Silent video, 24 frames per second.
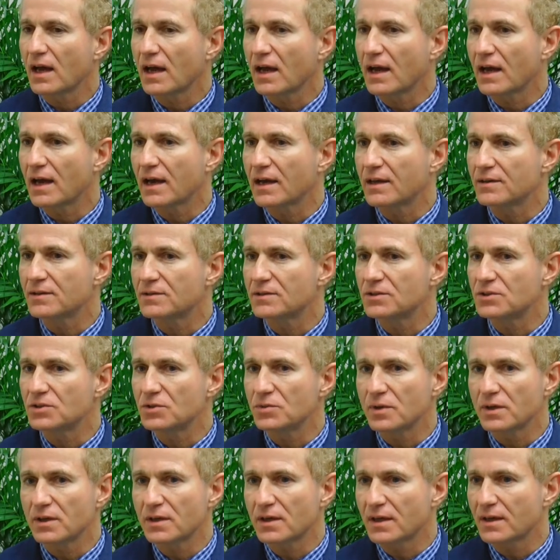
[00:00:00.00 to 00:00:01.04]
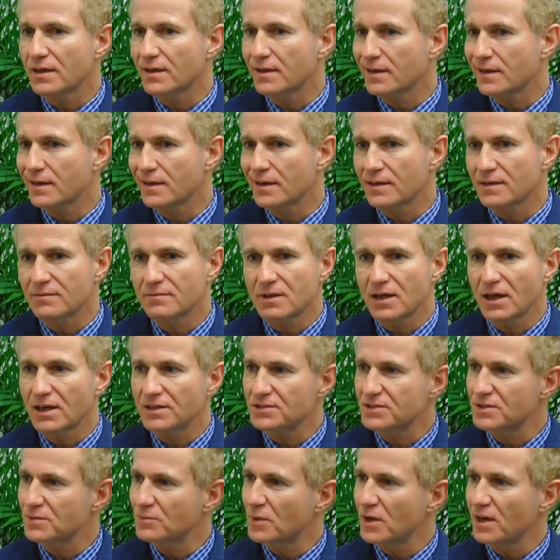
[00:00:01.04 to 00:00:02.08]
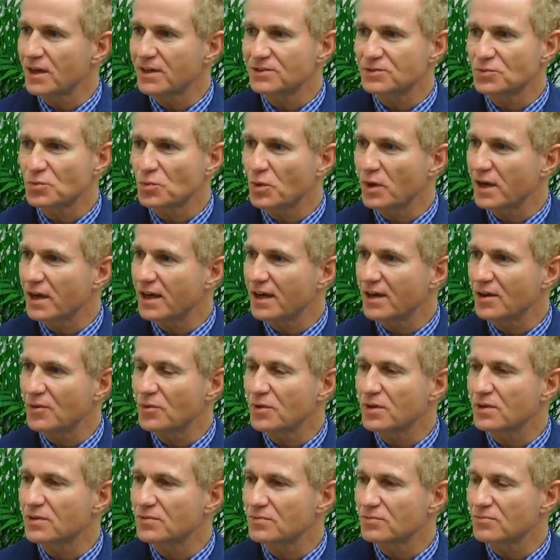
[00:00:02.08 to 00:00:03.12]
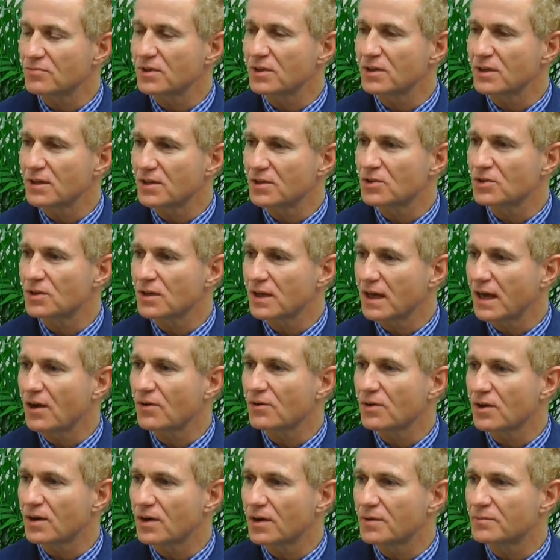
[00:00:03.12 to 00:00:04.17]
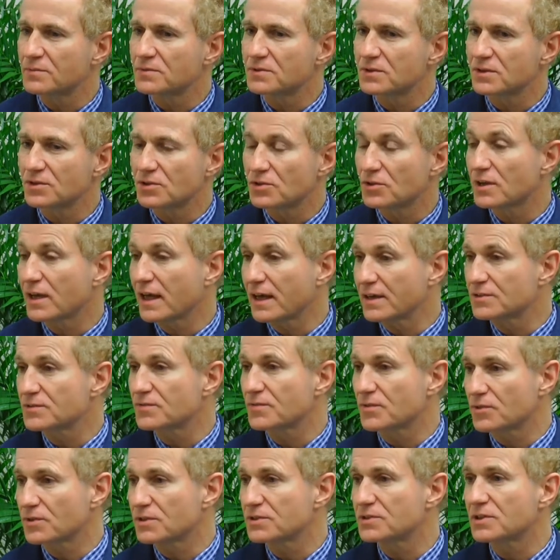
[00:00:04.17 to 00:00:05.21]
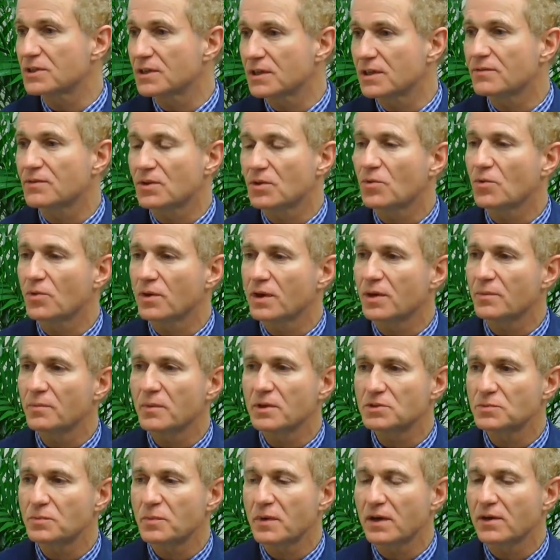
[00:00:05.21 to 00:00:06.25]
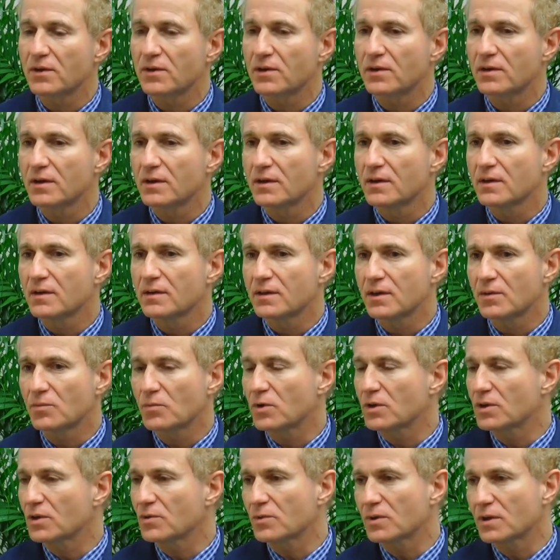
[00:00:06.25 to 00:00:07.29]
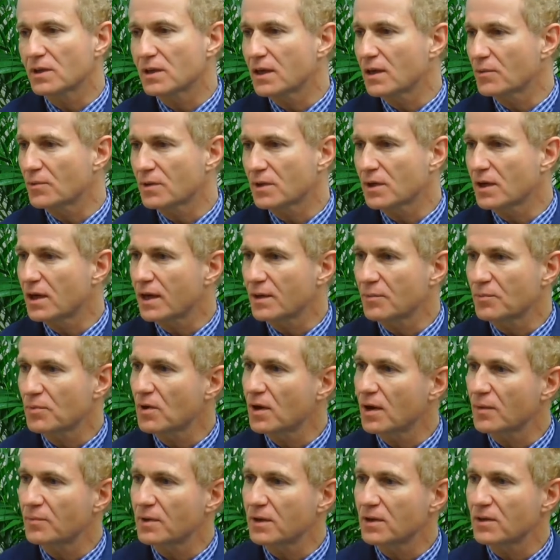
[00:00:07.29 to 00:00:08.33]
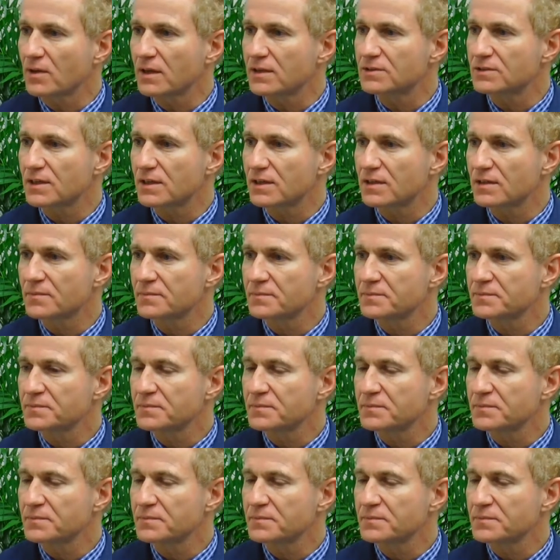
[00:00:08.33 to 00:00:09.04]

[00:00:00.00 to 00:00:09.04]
and do it in a customized way with really good outcomes and good asphericity of the cornea, much better than what you would get with a hyperopic LASIK.